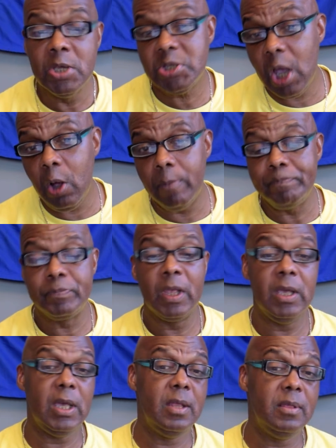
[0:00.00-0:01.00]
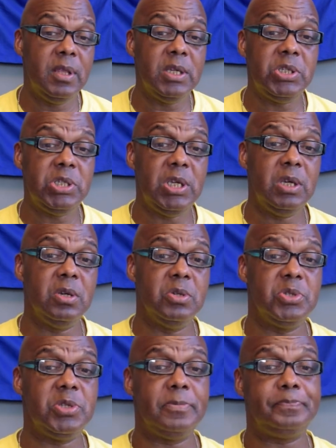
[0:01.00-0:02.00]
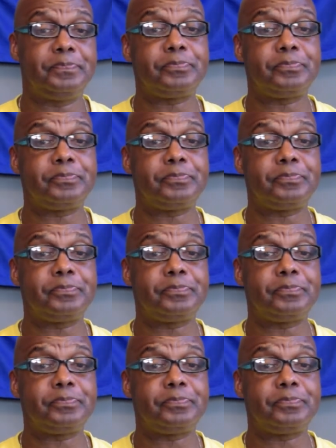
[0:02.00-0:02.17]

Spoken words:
So, in this year's